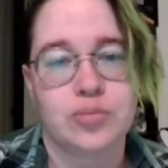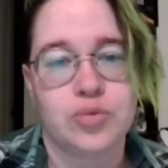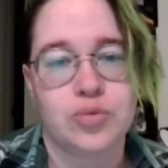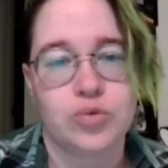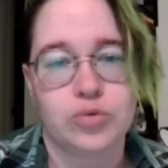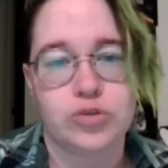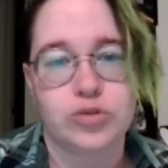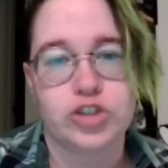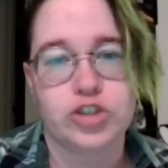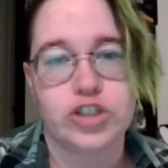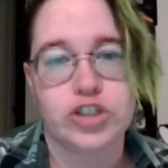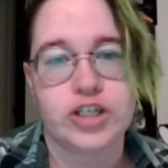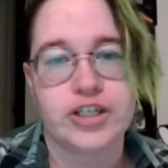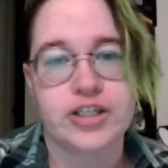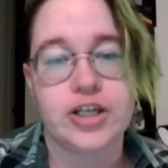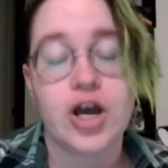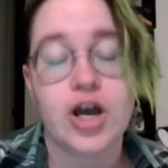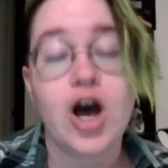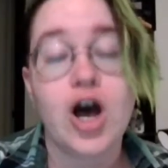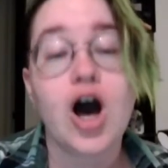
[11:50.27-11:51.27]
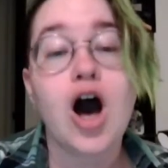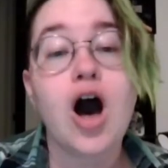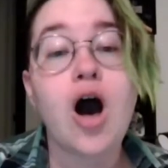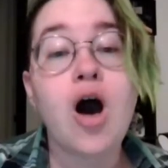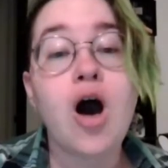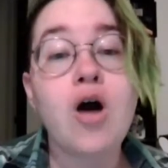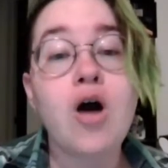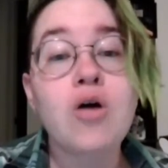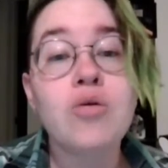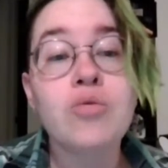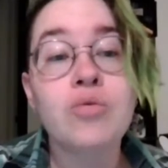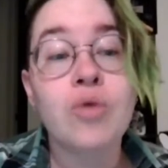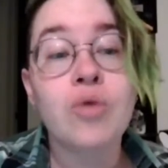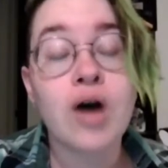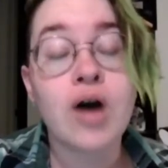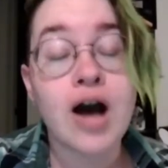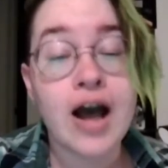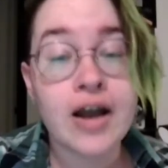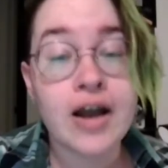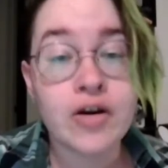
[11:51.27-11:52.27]
Bullshit.
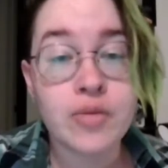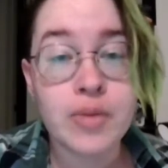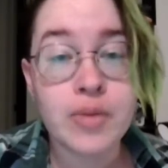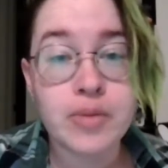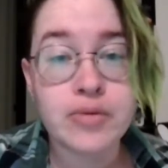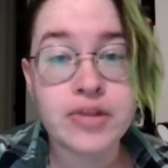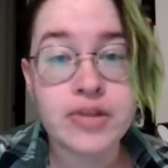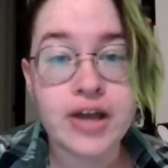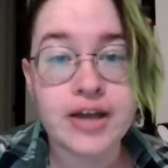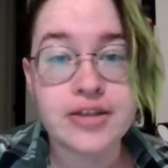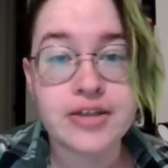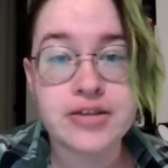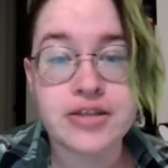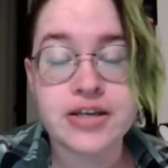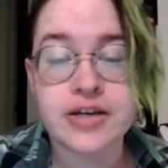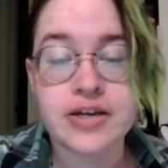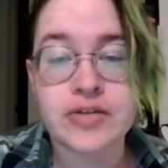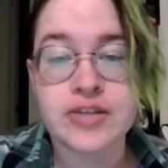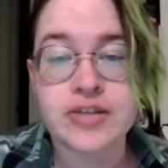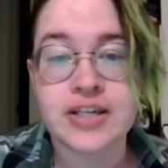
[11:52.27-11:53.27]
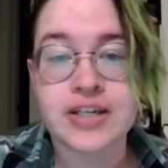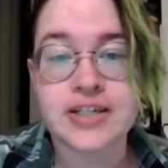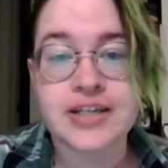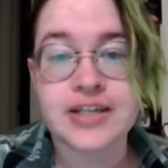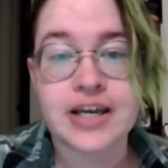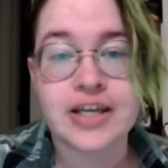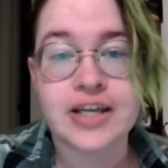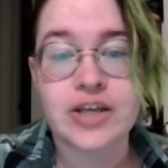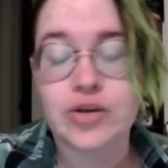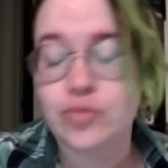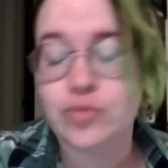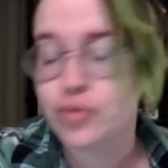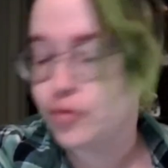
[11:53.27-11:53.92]
Oh, I remember the other thing I was going to tell you